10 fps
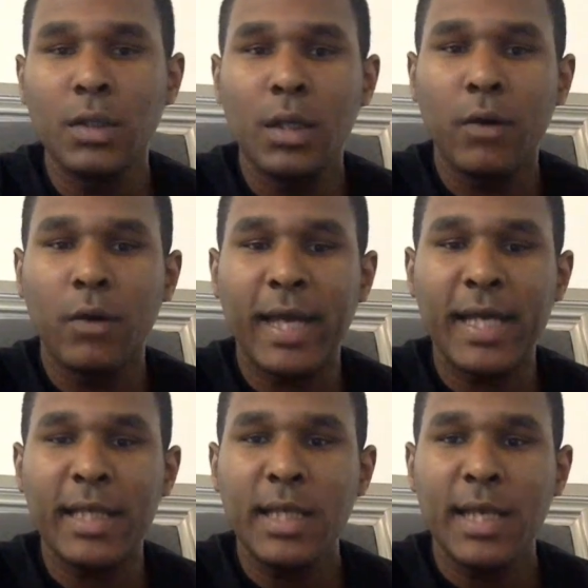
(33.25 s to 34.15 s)
Okay,
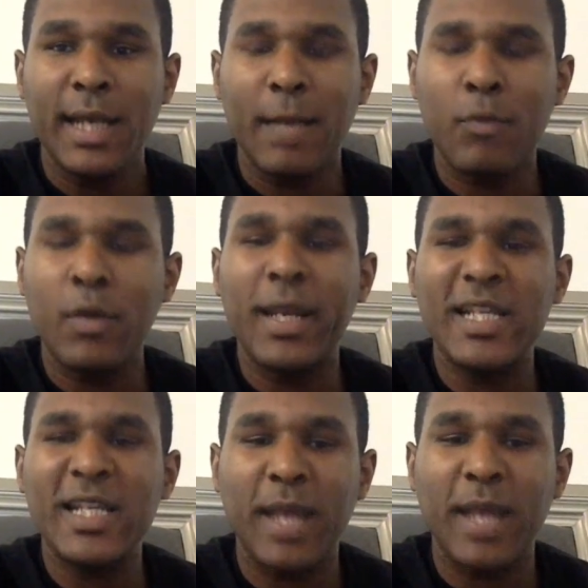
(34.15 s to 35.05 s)
and I'm going to
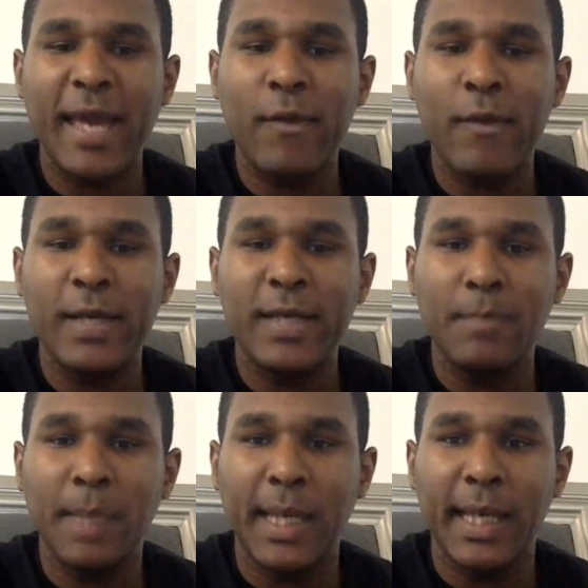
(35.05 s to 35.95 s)
explain what he
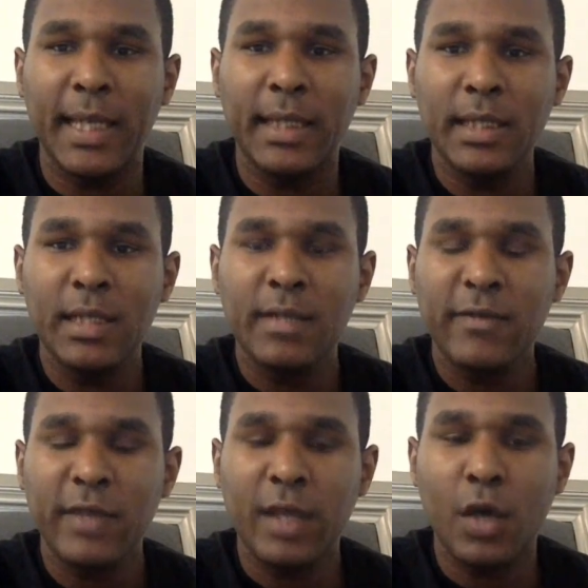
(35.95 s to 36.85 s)
meant for
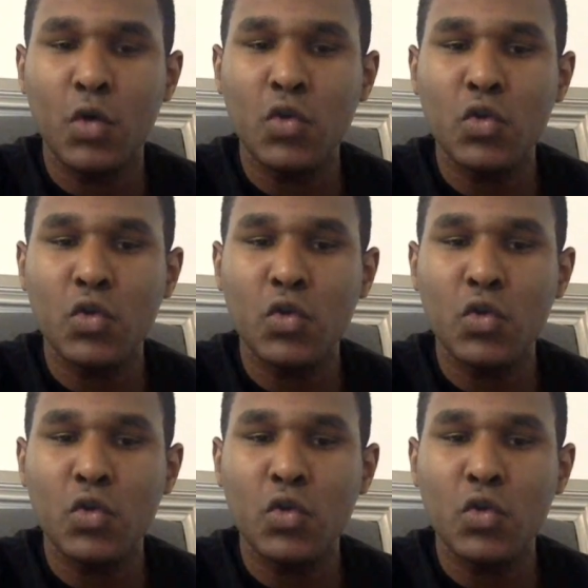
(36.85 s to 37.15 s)
those